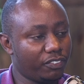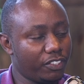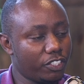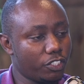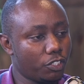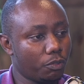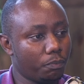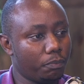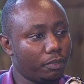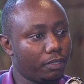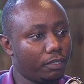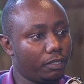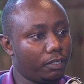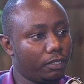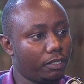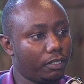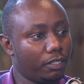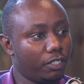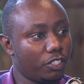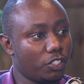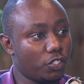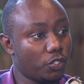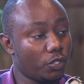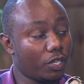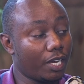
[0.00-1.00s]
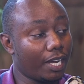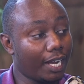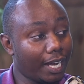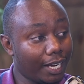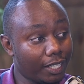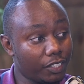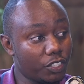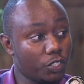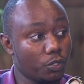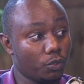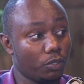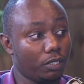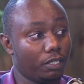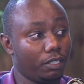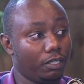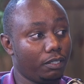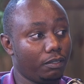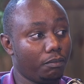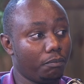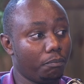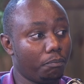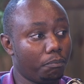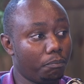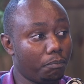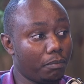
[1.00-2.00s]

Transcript: venture building is you're actually